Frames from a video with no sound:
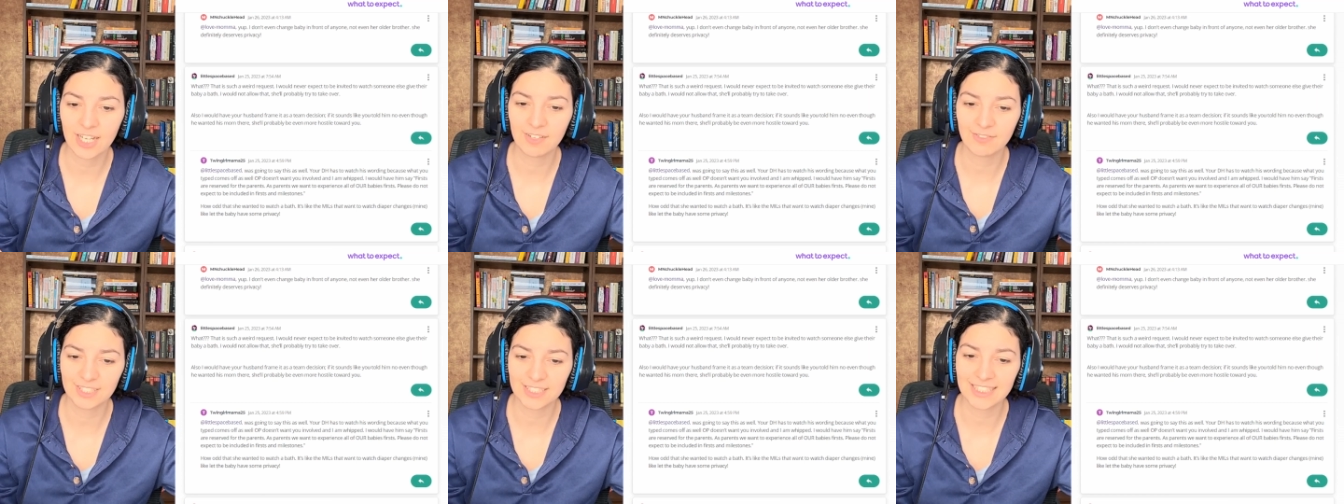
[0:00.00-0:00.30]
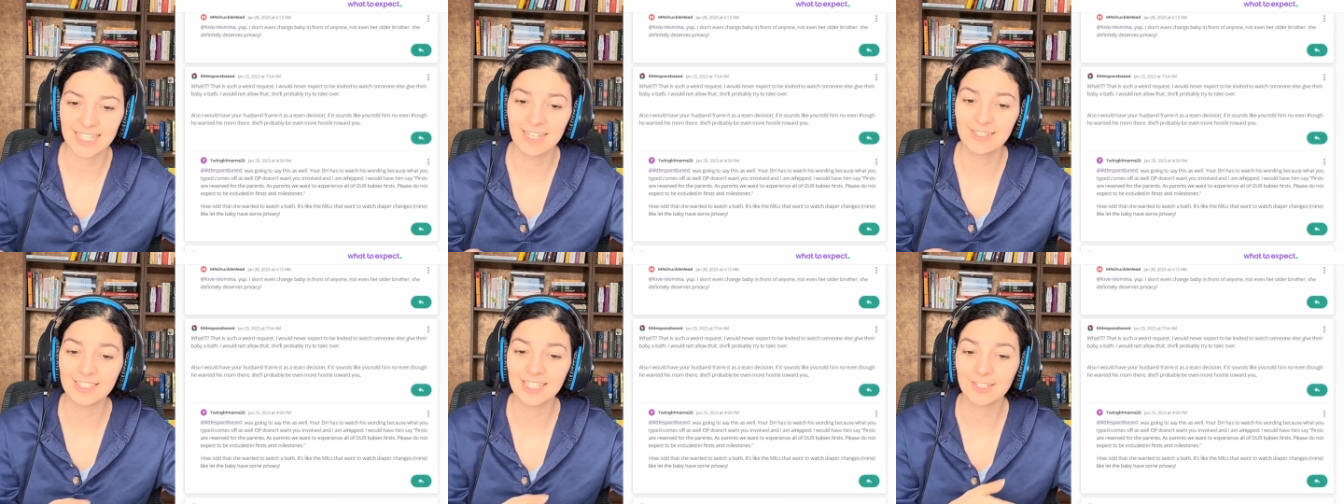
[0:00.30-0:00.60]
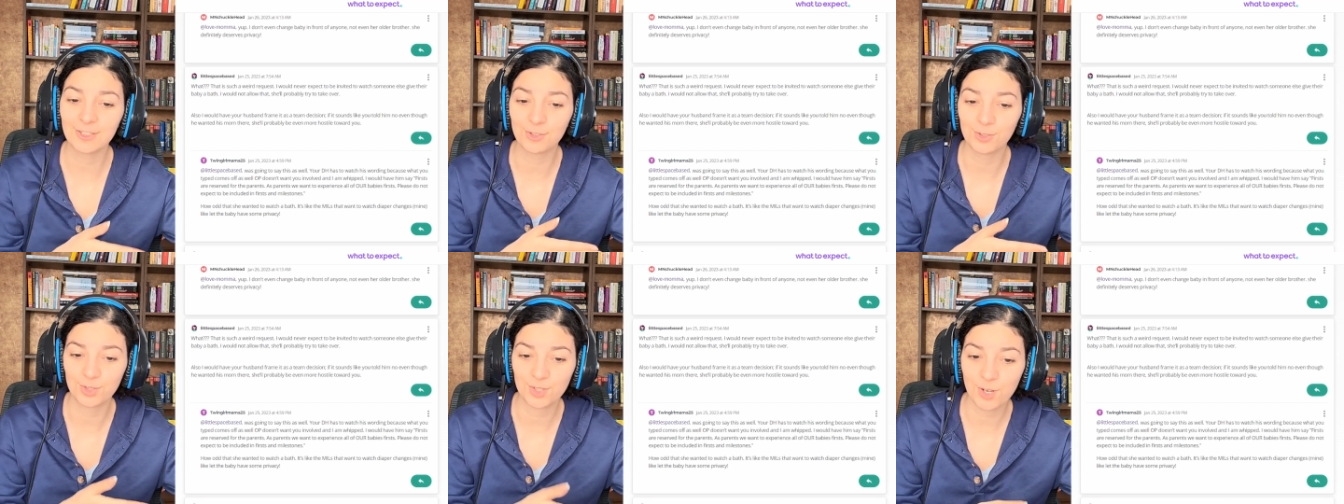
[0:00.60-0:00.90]
If it sounds
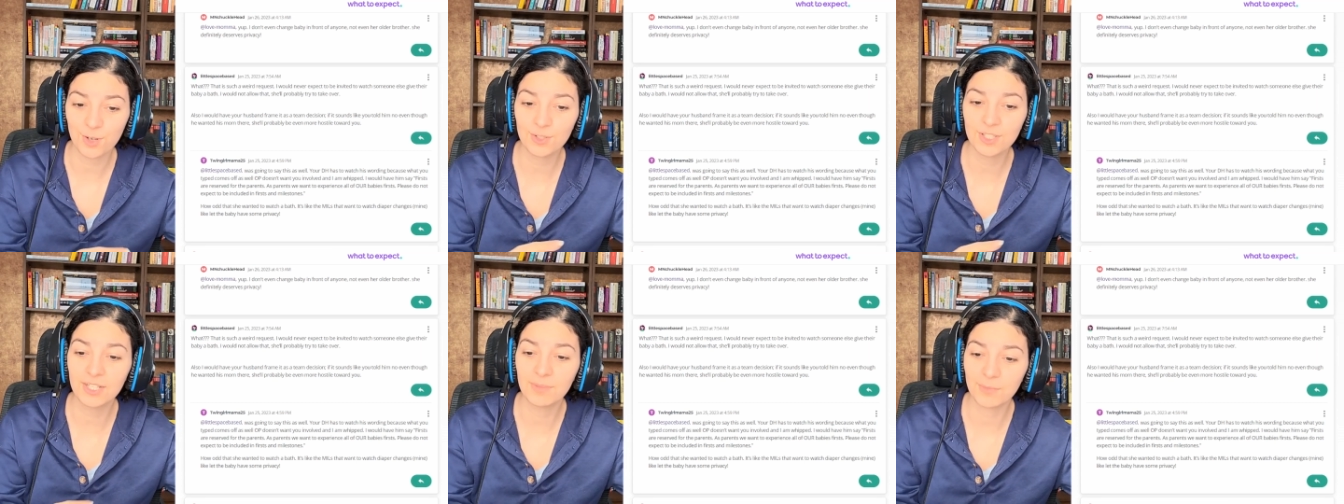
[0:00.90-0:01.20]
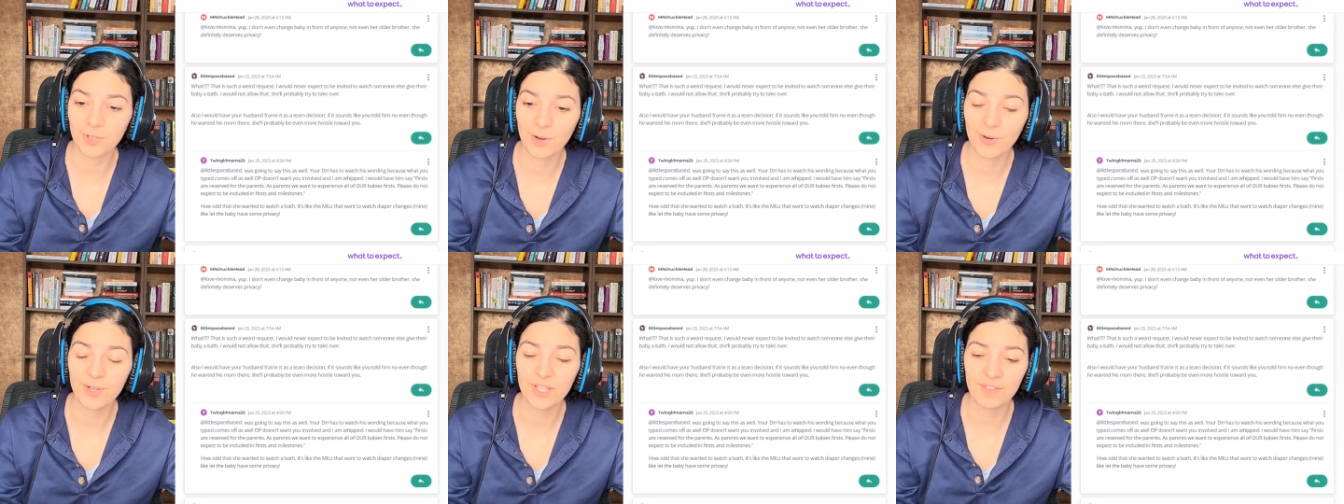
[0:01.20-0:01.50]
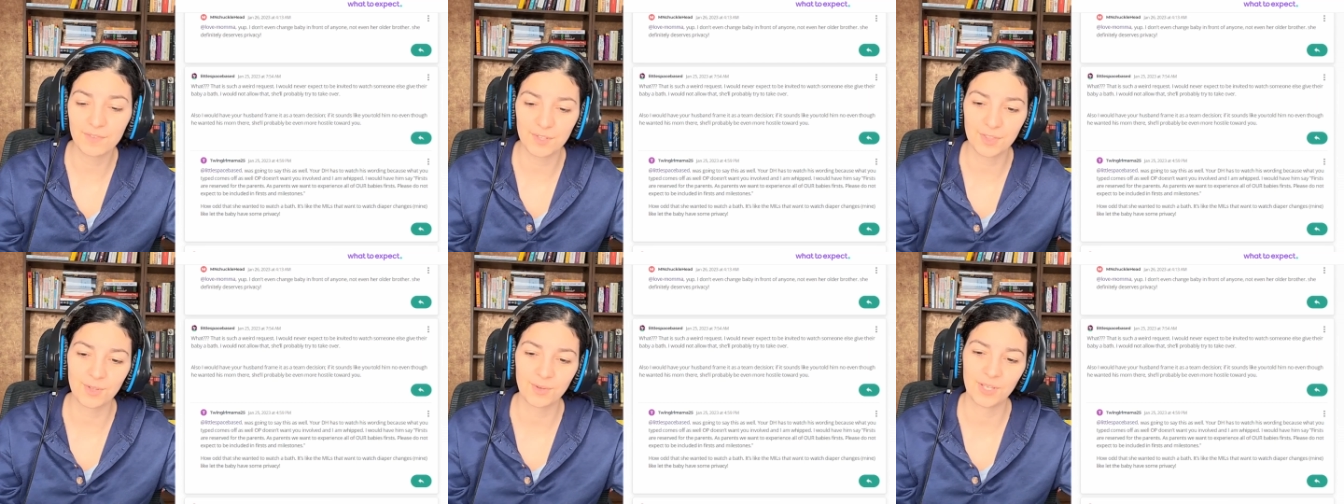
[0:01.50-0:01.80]
like you told him no,
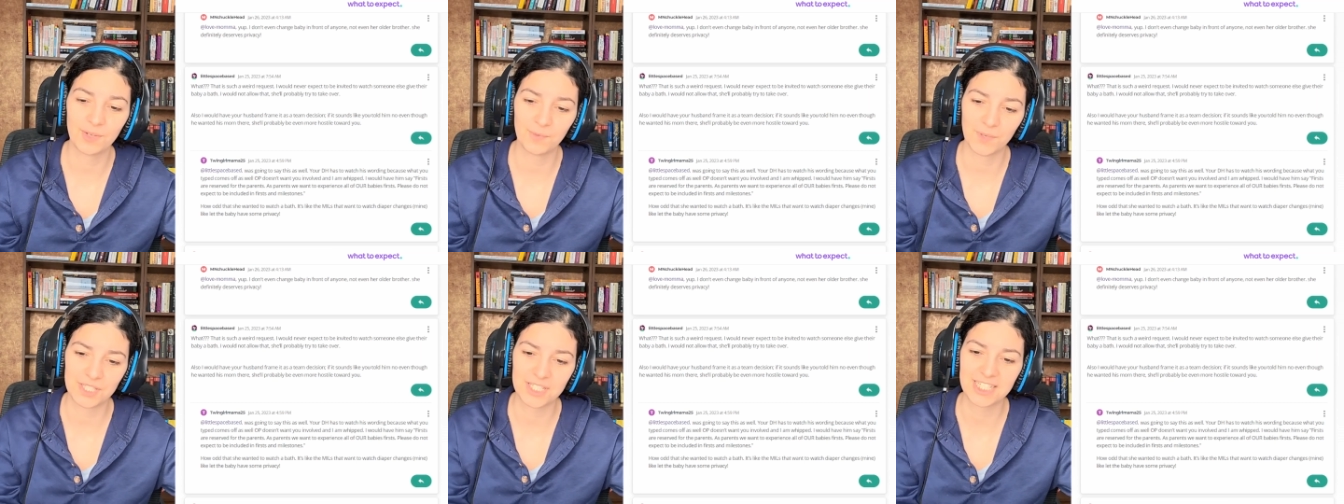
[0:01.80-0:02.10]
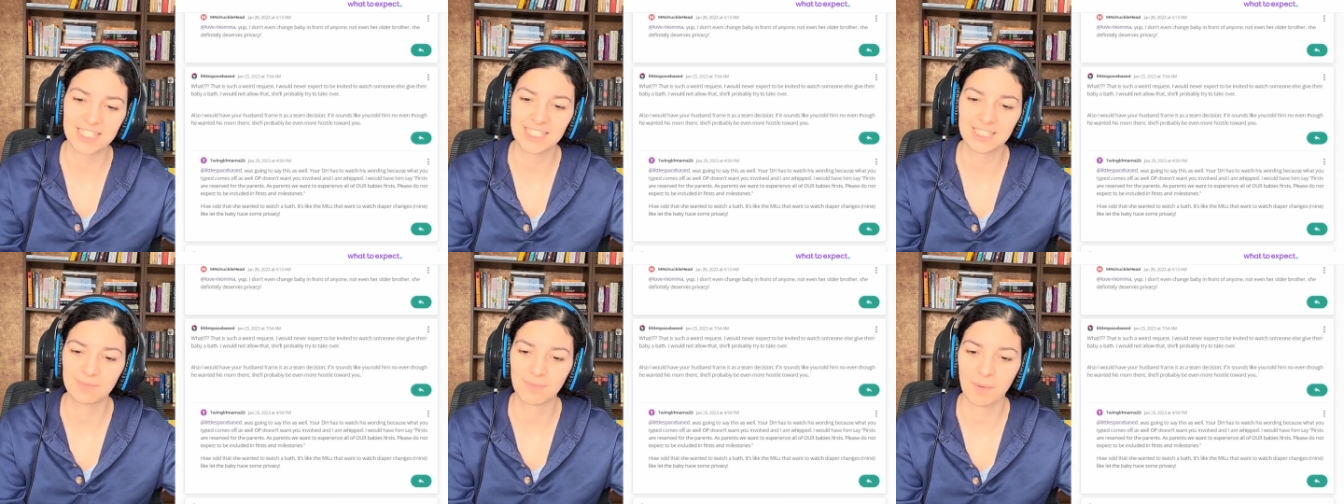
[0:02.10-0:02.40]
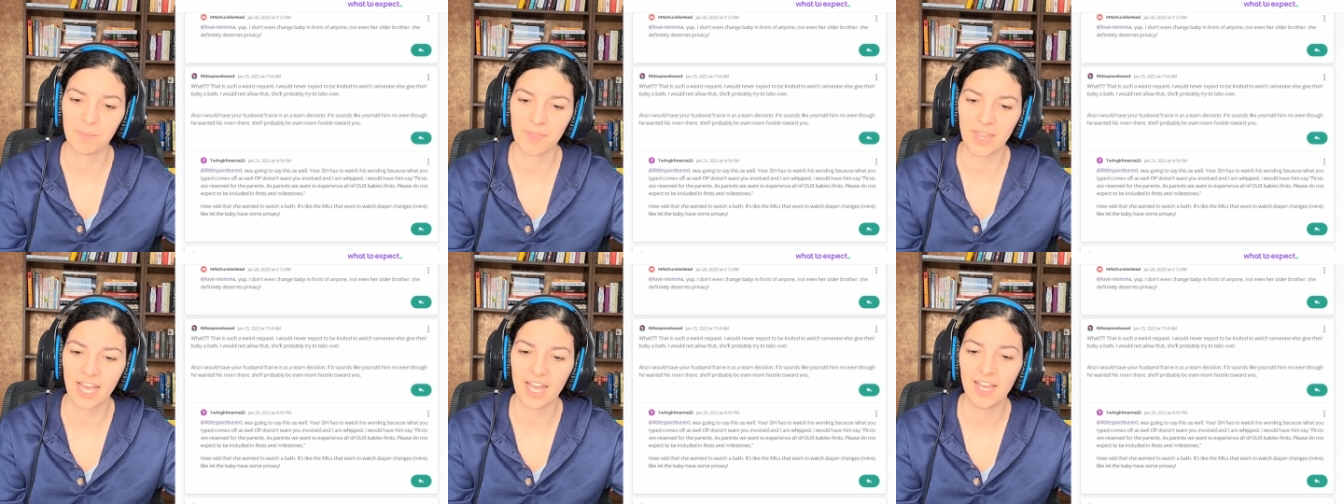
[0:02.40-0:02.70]
even though he wanted his
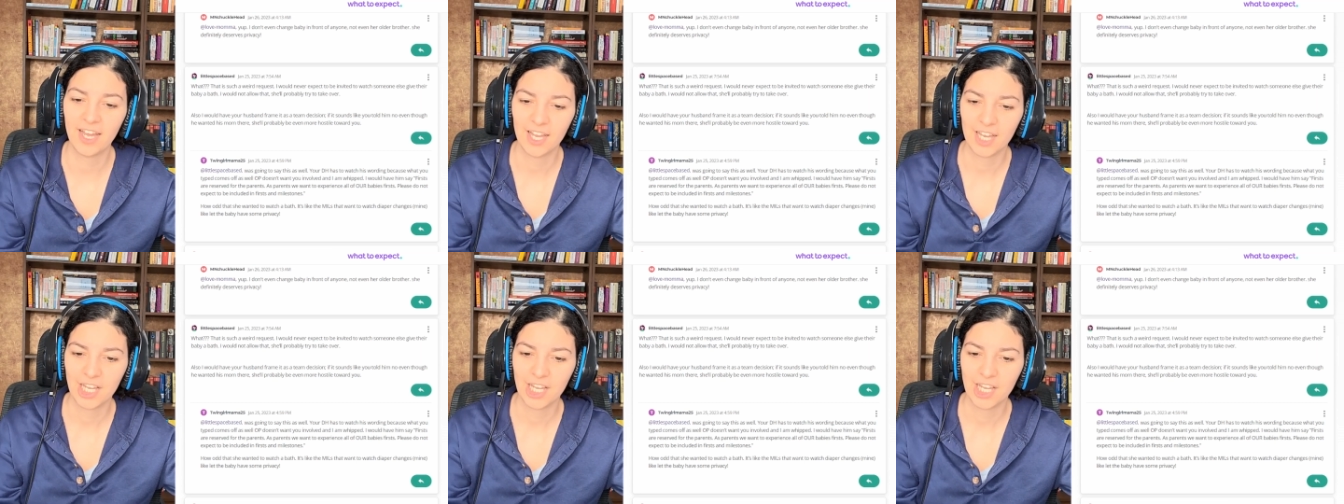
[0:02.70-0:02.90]
mum there,